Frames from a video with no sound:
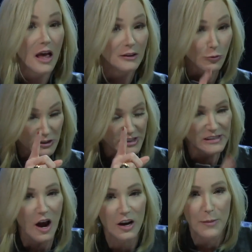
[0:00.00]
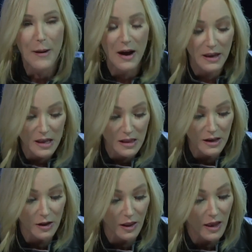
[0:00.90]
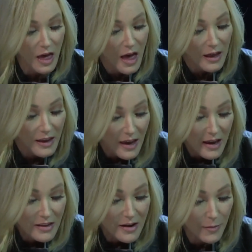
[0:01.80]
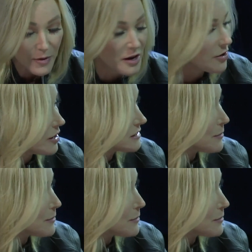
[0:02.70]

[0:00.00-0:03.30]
which he's occupying illegally. Kingdom here is